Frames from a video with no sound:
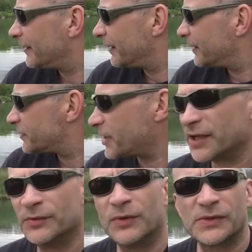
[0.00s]
in the
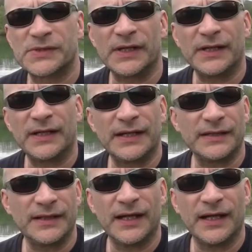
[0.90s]
shallow water and